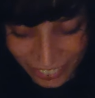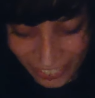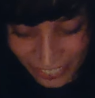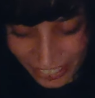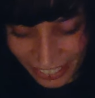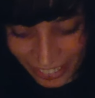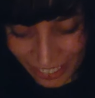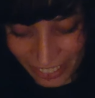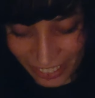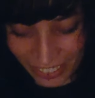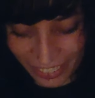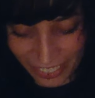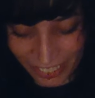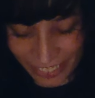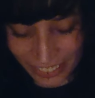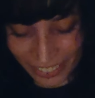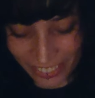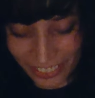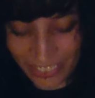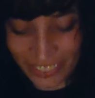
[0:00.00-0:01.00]
okay,
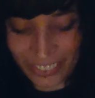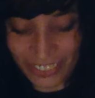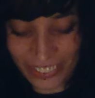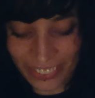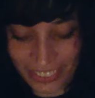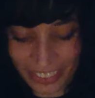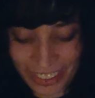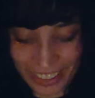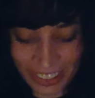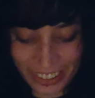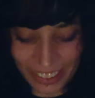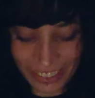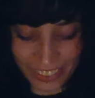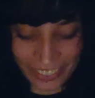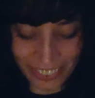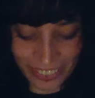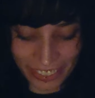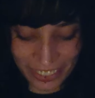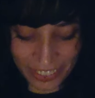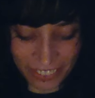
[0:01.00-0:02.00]
so let's
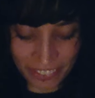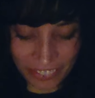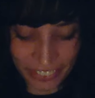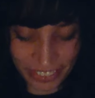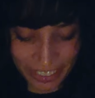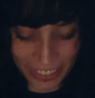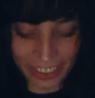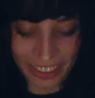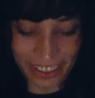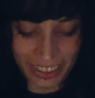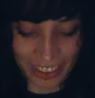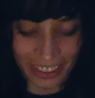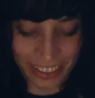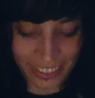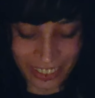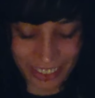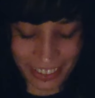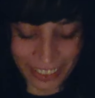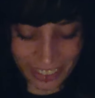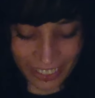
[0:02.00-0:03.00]
clarify
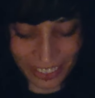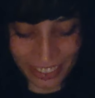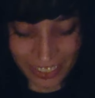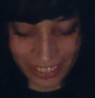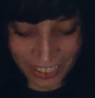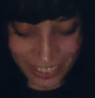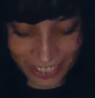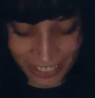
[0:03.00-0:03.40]
that.